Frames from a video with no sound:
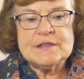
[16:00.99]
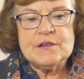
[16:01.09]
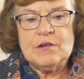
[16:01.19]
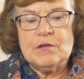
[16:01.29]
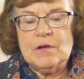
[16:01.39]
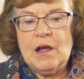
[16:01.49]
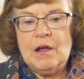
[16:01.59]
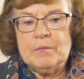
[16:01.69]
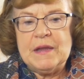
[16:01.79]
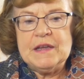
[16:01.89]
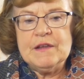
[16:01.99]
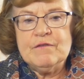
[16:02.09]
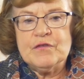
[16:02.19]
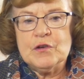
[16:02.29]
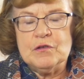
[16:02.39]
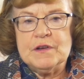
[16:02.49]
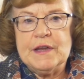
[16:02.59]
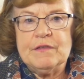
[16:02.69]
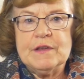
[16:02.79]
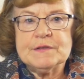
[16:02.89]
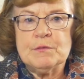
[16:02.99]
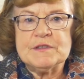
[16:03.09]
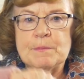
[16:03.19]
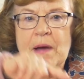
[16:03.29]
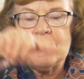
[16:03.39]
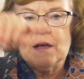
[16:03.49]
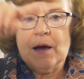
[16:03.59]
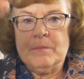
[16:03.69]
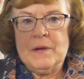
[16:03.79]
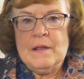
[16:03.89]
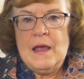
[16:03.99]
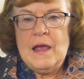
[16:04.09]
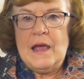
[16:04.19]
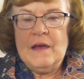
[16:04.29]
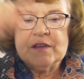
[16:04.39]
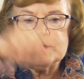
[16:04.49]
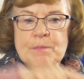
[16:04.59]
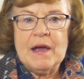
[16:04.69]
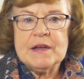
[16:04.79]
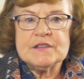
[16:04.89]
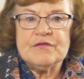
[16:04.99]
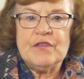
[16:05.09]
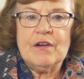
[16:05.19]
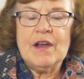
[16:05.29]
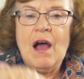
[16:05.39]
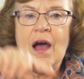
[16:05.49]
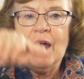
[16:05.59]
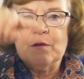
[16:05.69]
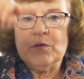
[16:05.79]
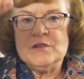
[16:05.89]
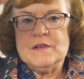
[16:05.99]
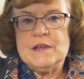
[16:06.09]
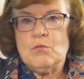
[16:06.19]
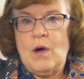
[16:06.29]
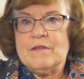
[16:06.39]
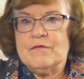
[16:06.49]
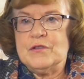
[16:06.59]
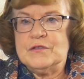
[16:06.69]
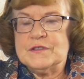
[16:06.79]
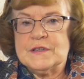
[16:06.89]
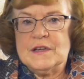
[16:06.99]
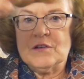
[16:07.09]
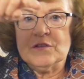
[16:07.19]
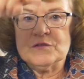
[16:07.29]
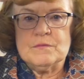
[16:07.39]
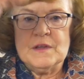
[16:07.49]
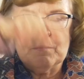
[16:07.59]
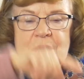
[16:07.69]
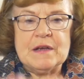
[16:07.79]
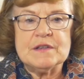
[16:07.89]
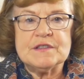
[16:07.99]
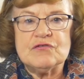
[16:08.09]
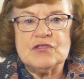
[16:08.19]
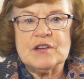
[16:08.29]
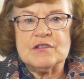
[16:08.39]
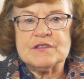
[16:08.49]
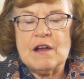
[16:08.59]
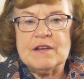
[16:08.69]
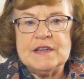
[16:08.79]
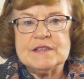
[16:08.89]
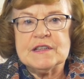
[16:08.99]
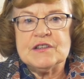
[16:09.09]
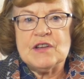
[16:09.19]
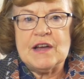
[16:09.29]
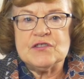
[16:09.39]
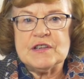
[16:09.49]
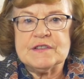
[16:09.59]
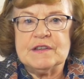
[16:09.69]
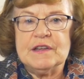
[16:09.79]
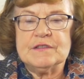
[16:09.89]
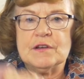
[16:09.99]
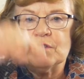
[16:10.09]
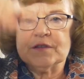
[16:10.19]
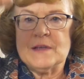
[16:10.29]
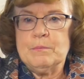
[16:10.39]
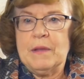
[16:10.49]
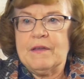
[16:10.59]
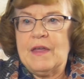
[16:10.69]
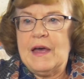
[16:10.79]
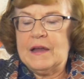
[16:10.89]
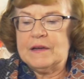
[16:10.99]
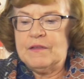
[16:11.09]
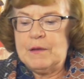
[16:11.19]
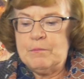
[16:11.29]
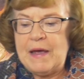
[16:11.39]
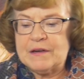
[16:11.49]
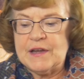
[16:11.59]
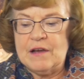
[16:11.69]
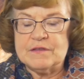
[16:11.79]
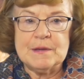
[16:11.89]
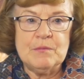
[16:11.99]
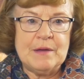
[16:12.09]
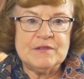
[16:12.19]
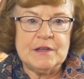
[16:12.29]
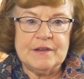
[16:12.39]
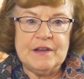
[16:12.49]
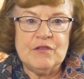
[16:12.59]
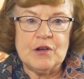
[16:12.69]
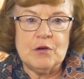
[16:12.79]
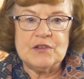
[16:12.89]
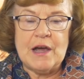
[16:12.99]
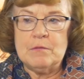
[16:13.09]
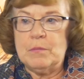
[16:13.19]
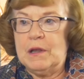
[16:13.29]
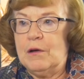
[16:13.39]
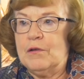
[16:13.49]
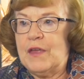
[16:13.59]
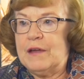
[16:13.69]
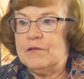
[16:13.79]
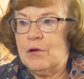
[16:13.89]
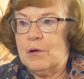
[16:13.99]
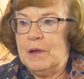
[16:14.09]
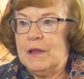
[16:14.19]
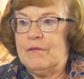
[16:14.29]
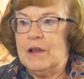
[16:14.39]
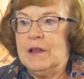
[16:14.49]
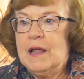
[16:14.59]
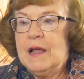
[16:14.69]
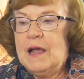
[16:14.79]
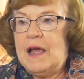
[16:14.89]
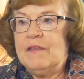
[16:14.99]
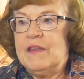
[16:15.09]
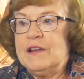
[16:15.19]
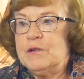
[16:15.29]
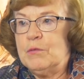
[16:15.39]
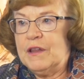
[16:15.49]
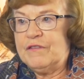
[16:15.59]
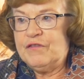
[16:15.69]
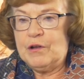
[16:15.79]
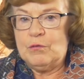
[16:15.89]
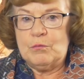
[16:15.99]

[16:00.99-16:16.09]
you're eating food, this will spike up. And the spike is very high when you eat white foods. It goes, because the sugars are easily digested, and so it goes up like that and then back down. Sometimes it'll even go down below that normal level, and then you really feel